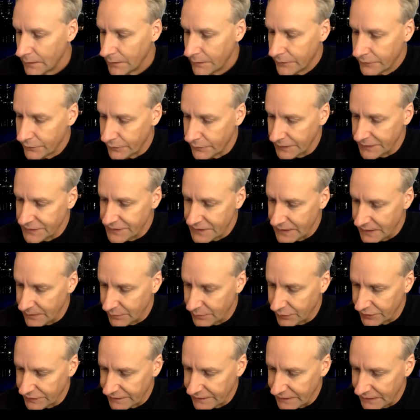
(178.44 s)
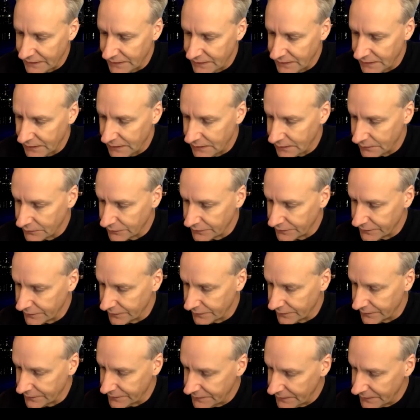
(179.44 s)
3j plus 18 equals
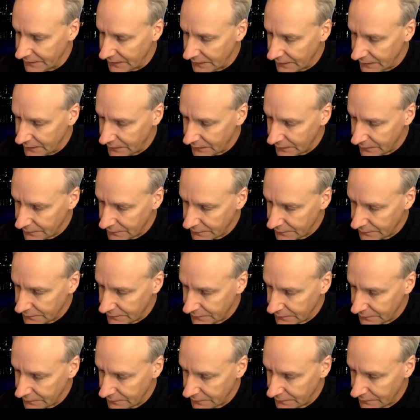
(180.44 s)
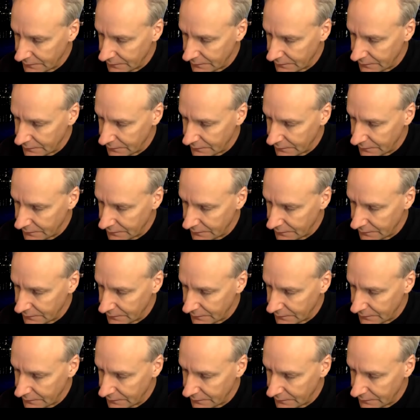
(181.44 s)
36.